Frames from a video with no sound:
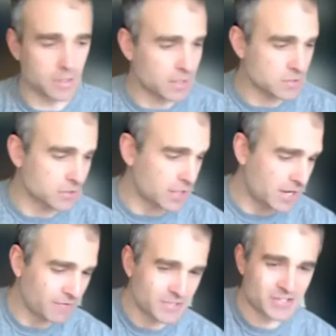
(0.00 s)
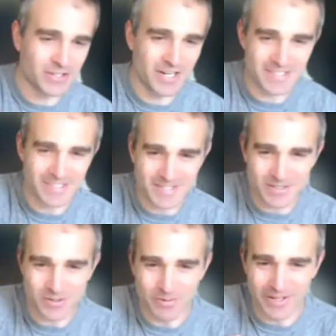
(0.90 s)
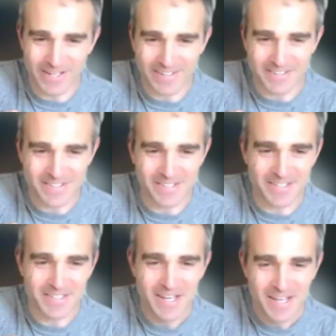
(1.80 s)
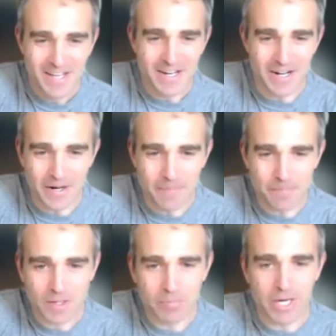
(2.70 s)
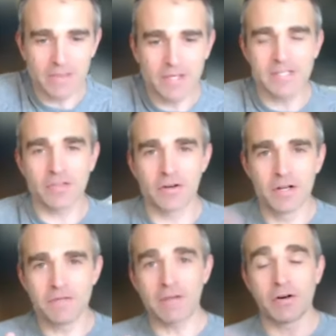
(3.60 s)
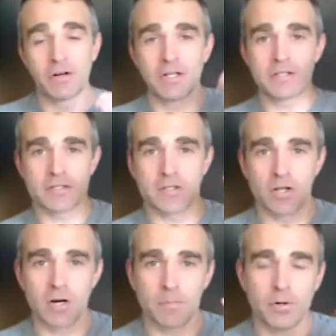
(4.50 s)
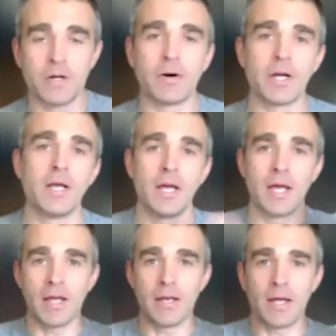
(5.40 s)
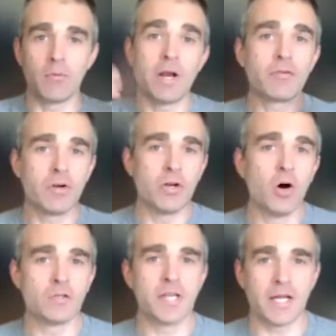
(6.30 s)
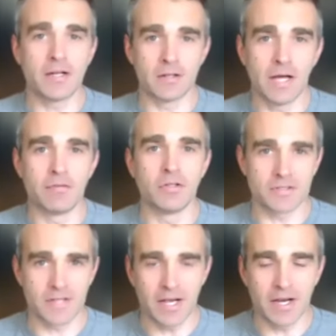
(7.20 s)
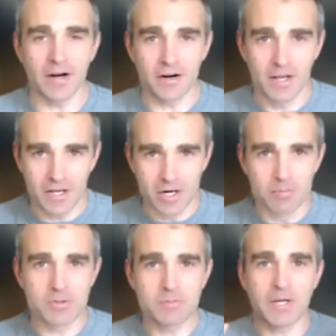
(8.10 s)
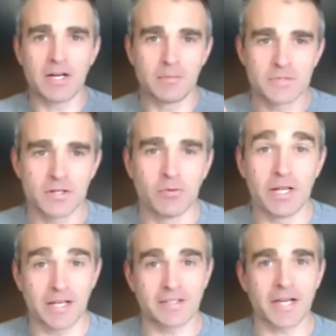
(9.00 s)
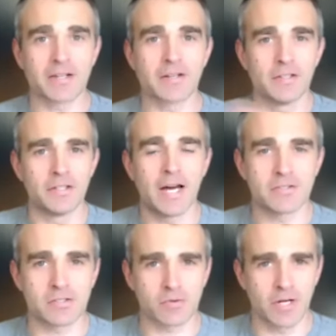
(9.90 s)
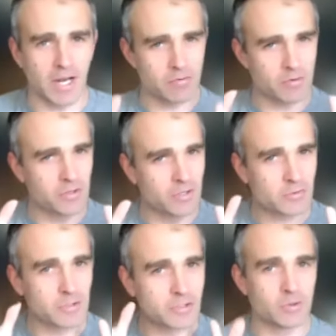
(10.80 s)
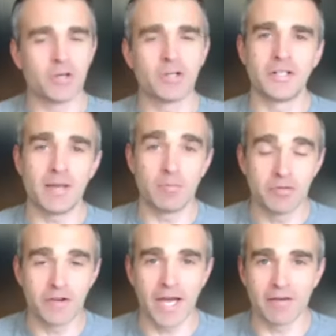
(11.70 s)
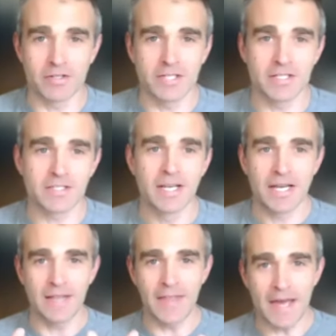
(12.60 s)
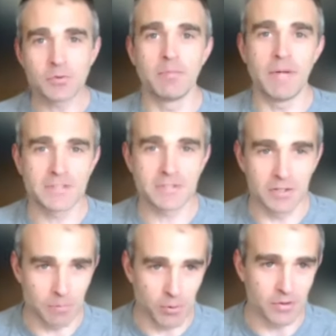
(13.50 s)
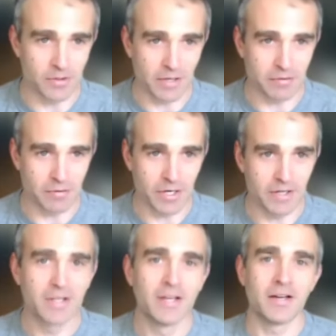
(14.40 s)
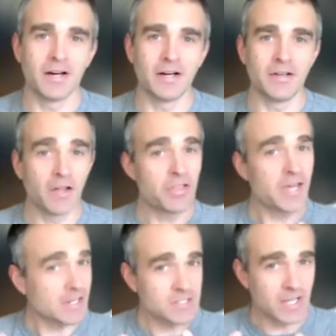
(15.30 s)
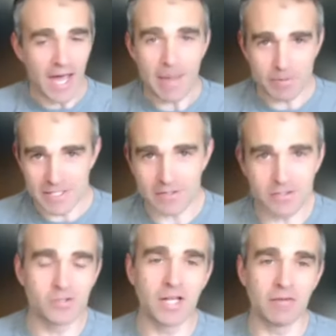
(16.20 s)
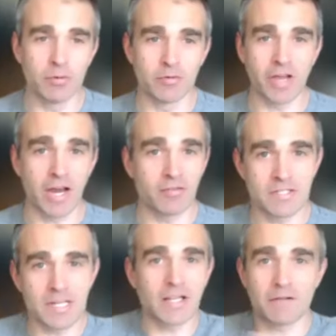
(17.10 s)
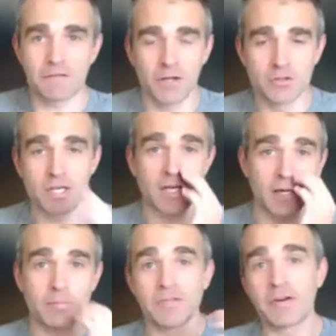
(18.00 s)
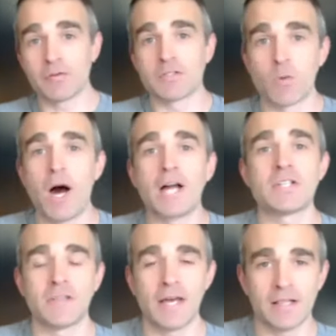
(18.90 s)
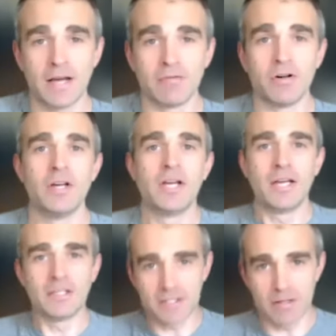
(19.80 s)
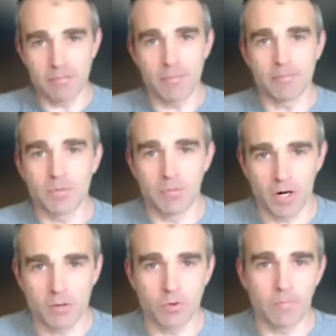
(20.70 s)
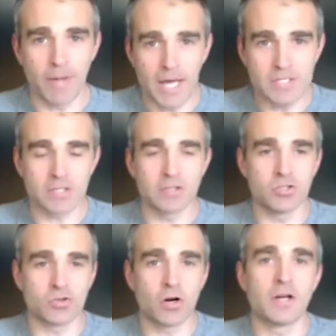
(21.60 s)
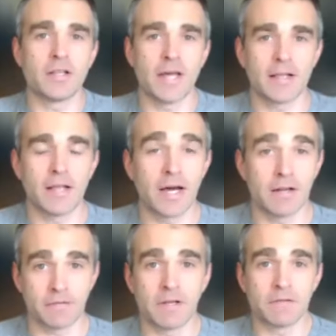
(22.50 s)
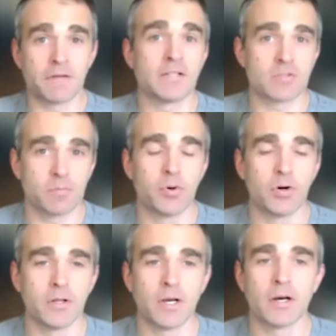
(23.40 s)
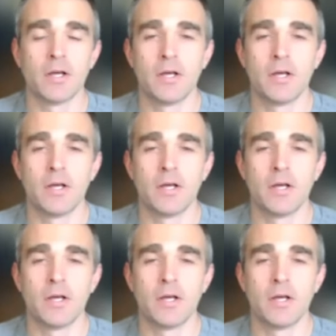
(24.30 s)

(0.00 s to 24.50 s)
I should have the strikes. I just drew a blank on the strikes. But I think it's at 3,500 is this long put, right? And when everyone knows that level is there, it almost becomes, in a way, like technical analysis, right? Everyone knows where the 200-day moving average is, and that's what makes it an important level, right? Nothing actually happens at the two-day moving average. It's not like flows kick in, but if everyone's watching that level, it's like the market will magically draw to that line and find support in there.